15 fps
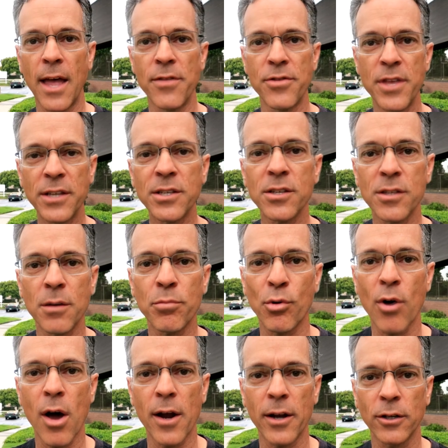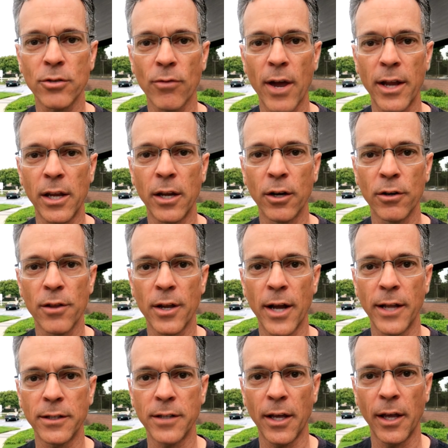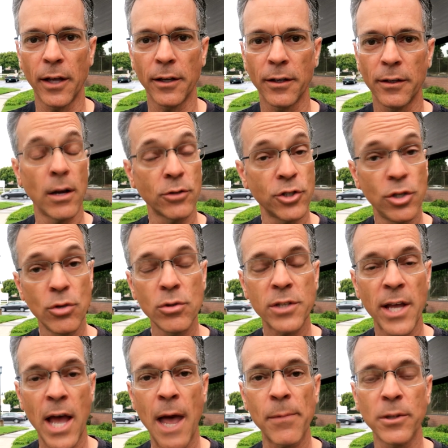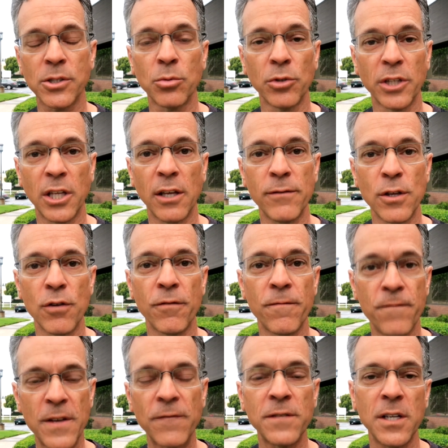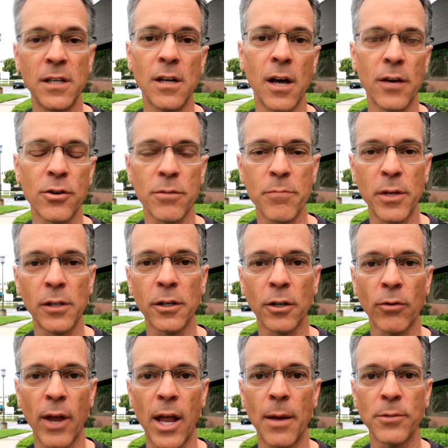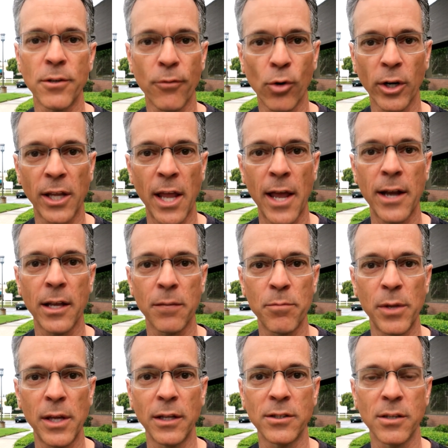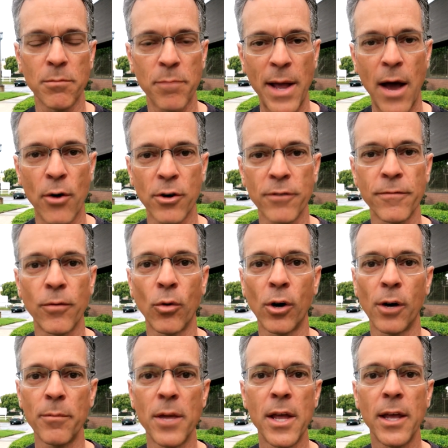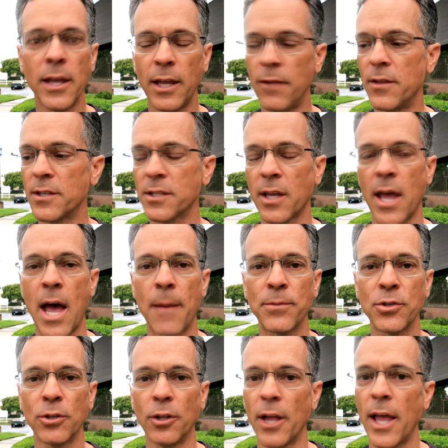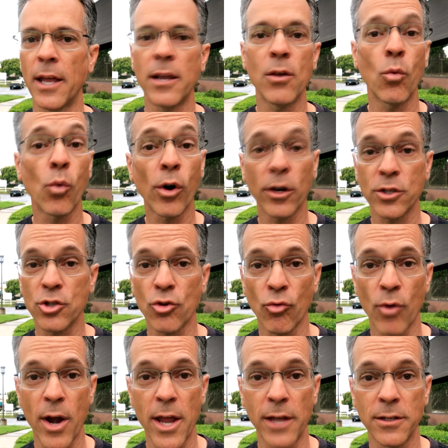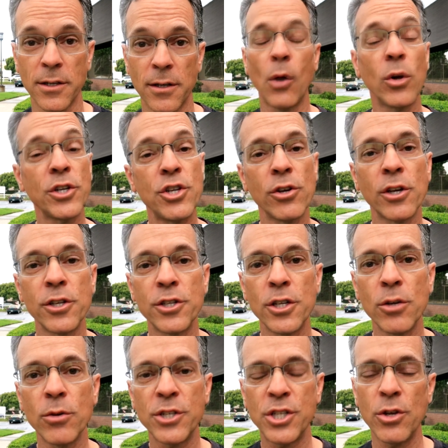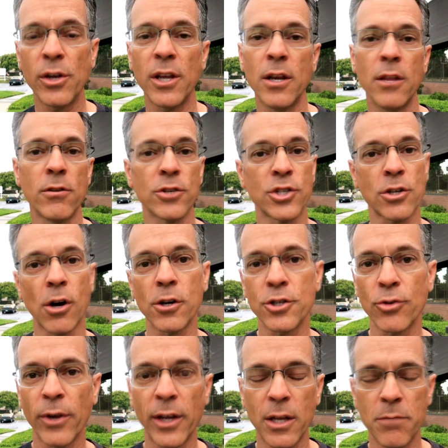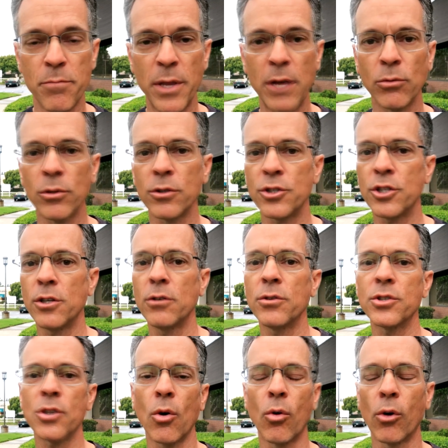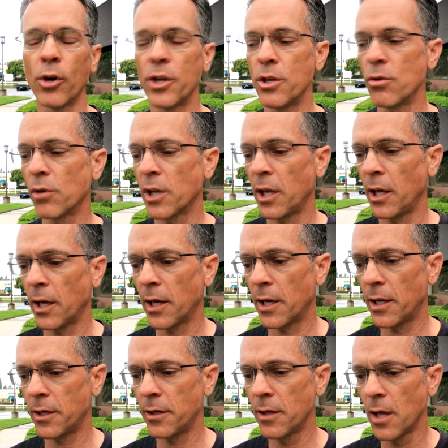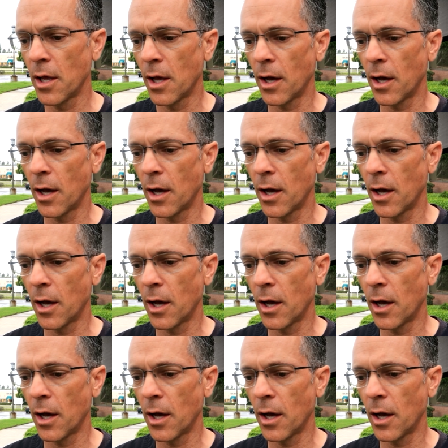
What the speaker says: And this is the product right here that I take. Now, two tablets will give you 1500 milligrams of organic beets in powder form in this capsule, and it works great. Now, what you can do is you can either start drinking beetroot juice, or you can